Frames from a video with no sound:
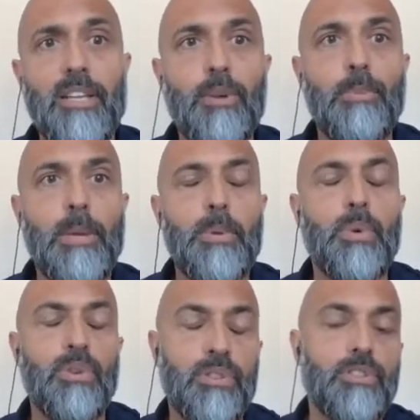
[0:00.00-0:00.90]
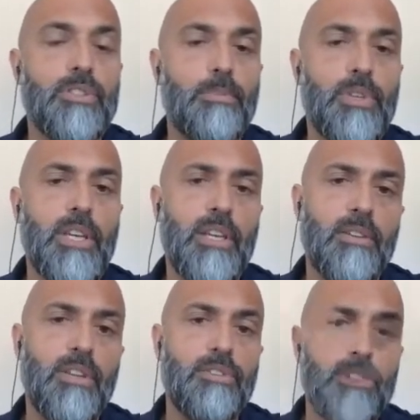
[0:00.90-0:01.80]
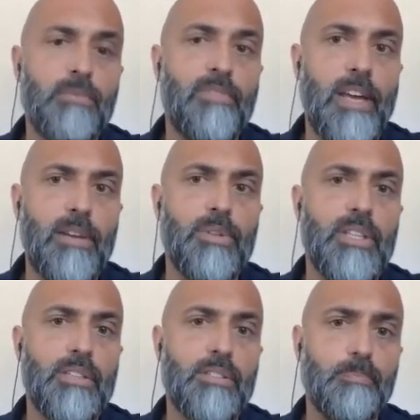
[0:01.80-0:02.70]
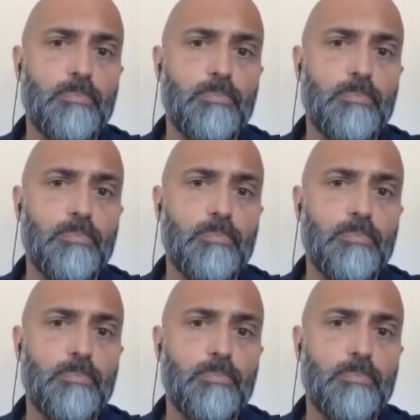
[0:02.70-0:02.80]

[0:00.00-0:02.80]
maybe we're onto something here and there is some value in this.